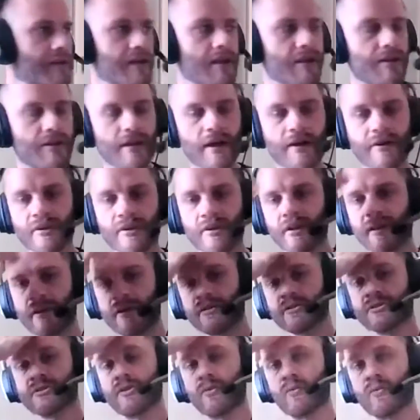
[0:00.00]
Deeth
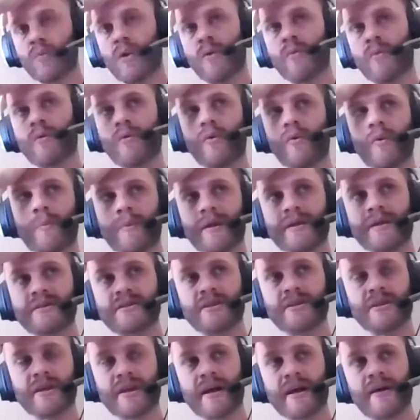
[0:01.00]
calculator. So what we're
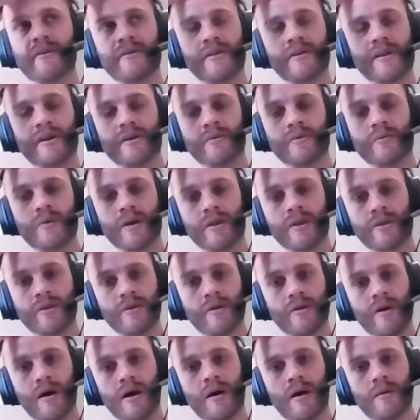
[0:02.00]
replacing the calculator with
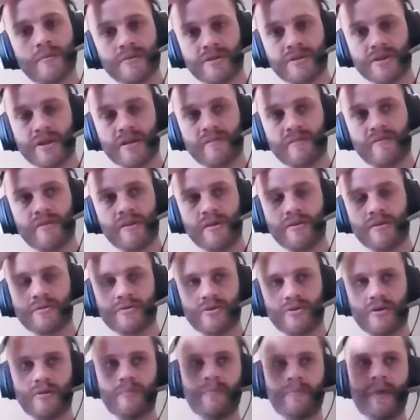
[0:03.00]
to give the
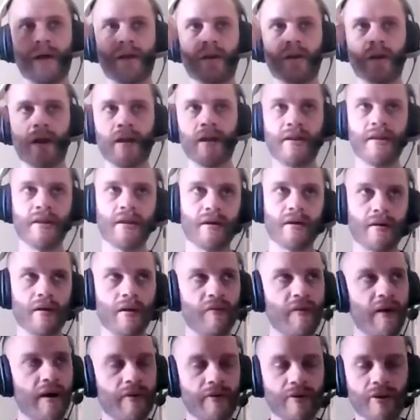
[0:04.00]
user a better idea of
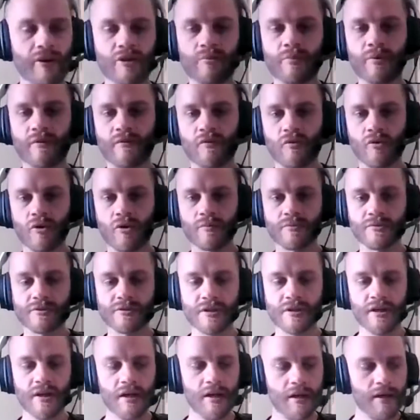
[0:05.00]
how Deeth performs
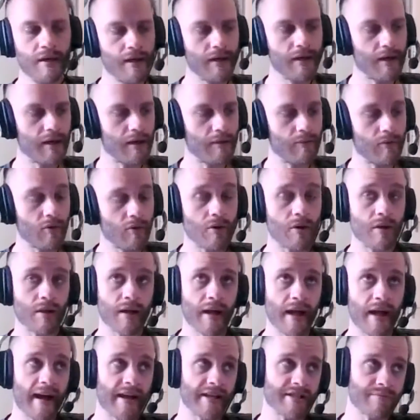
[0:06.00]
or
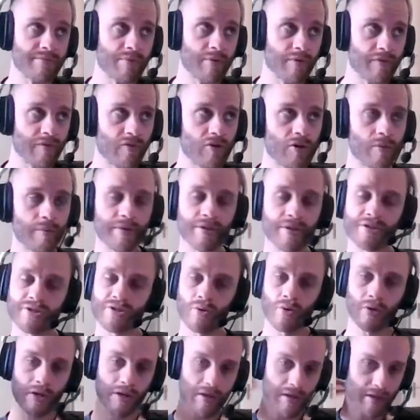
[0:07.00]
has performed
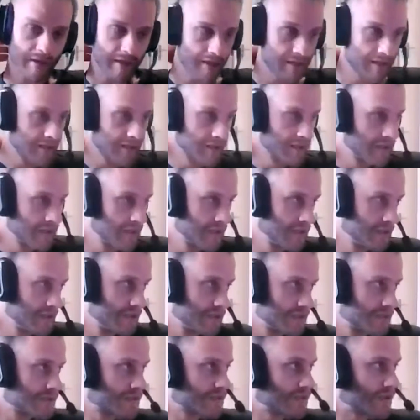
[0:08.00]
historically.
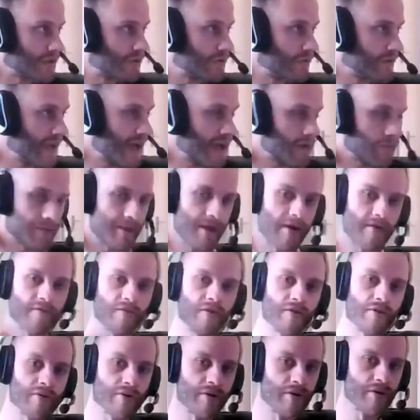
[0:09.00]
So yeah, without
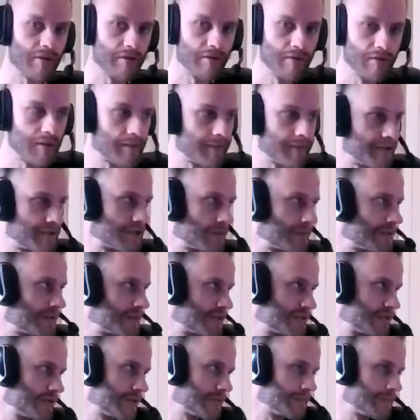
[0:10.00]
further ado, let me jump
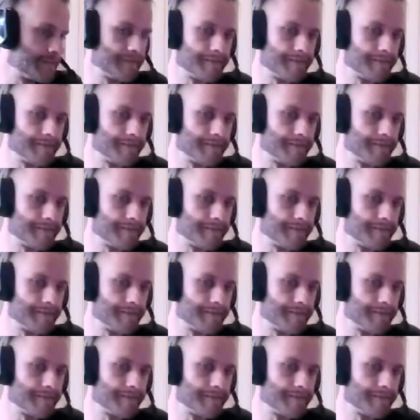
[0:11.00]
into it.